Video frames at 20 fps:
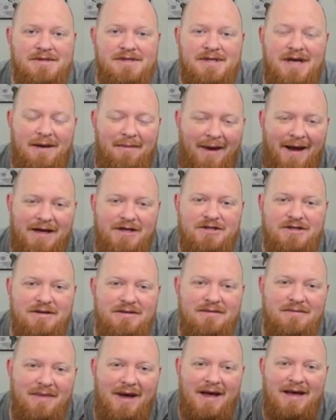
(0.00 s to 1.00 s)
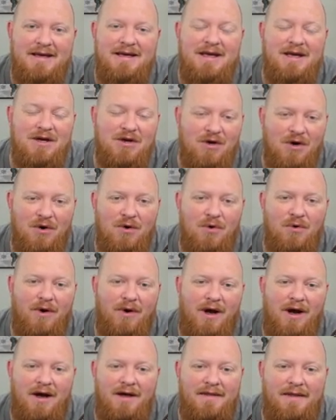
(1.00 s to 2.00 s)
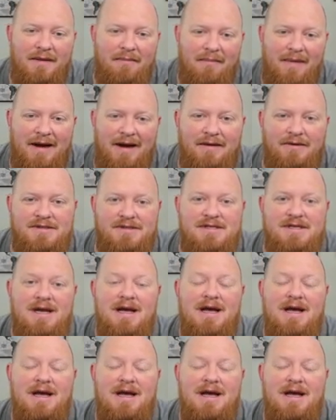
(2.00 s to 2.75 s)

I'm actually making gold on the mounts